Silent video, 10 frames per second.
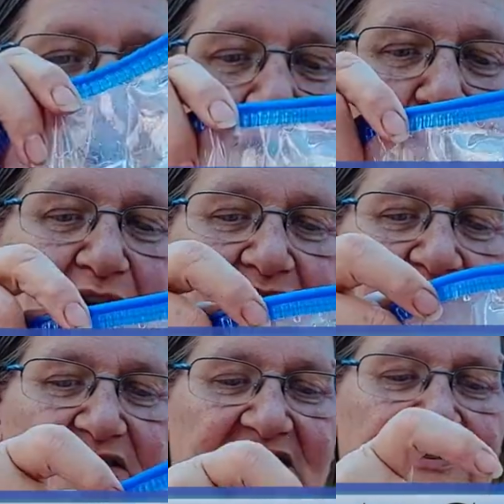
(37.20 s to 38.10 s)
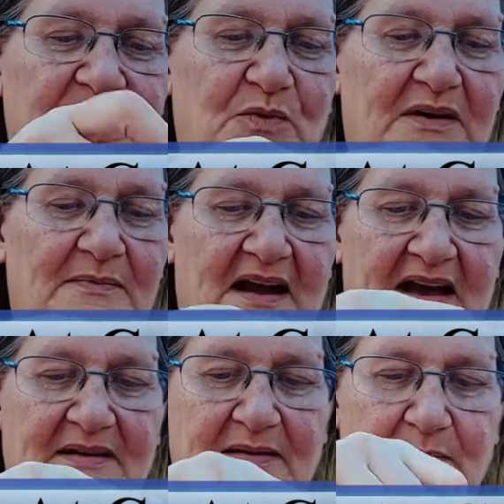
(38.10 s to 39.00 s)
We're going to use this in one of
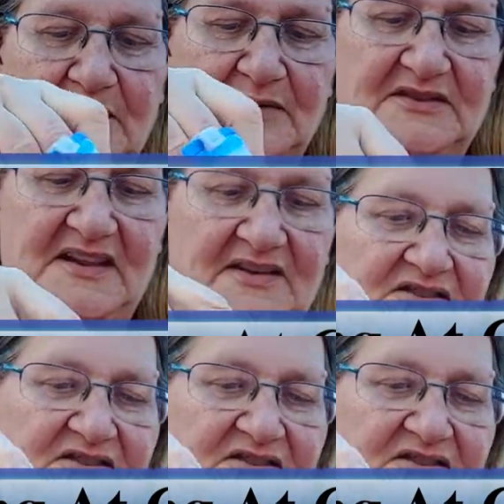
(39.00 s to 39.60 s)
my meals later